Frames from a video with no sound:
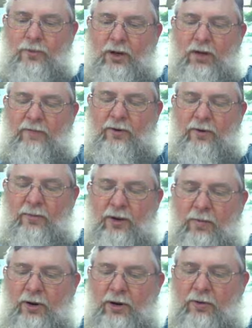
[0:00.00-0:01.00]
If you
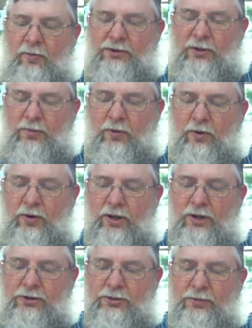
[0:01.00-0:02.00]
remember, and we'll see more of
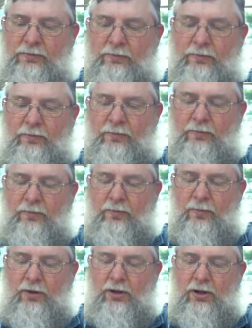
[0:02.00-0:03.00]
this
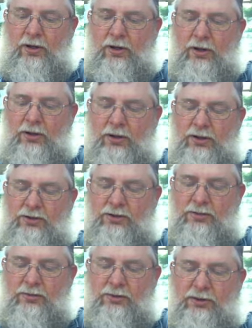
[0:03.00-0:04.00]
in
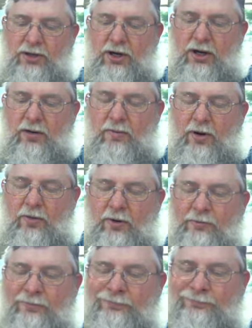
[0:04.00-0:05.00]
this study in a moment,